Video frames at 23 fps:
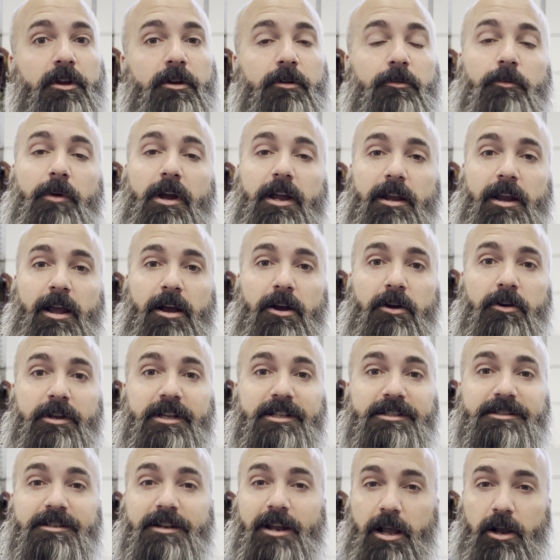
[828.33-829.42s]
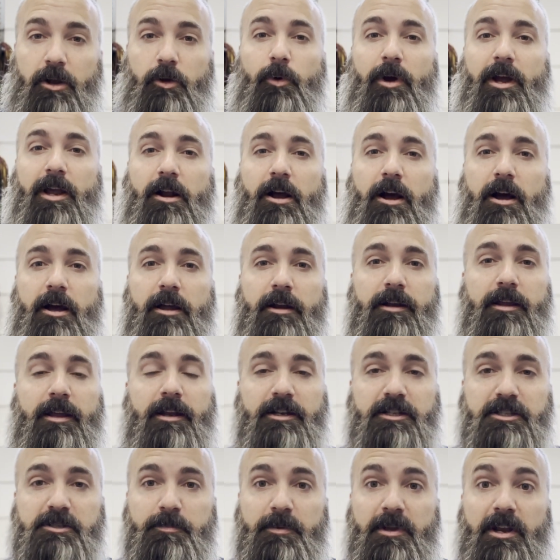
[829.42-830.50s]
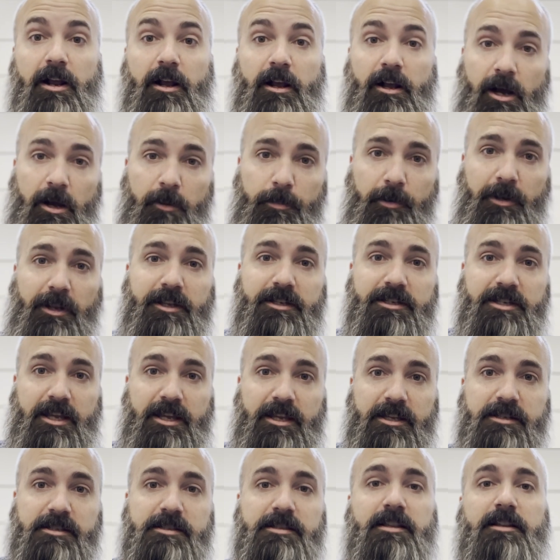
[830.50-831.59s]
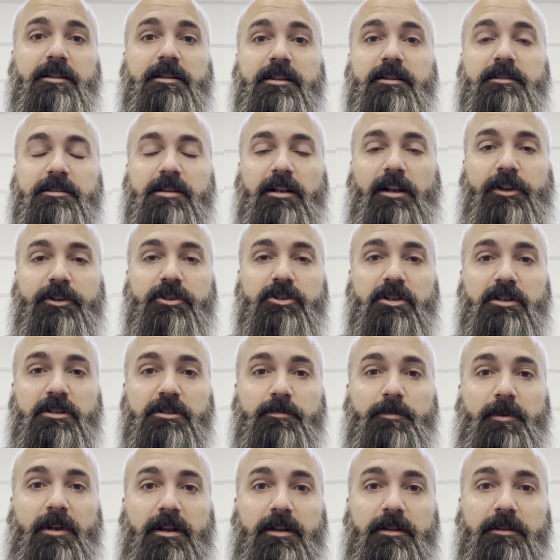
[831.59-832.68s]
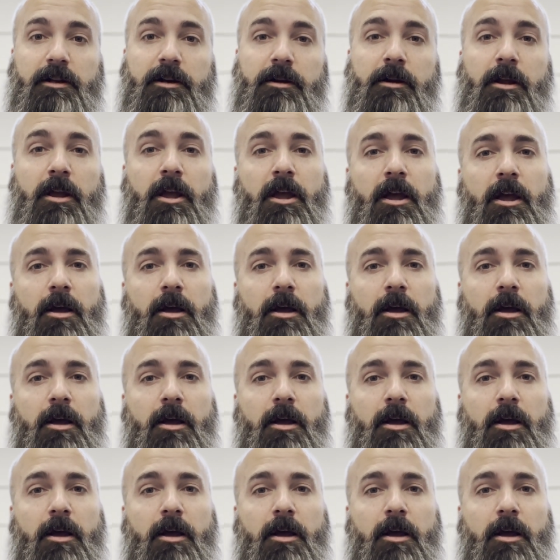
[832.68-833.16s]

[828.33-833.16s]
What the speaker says: Right now, it's not quite hot, and it's been a couple of days that the insulation has been in there,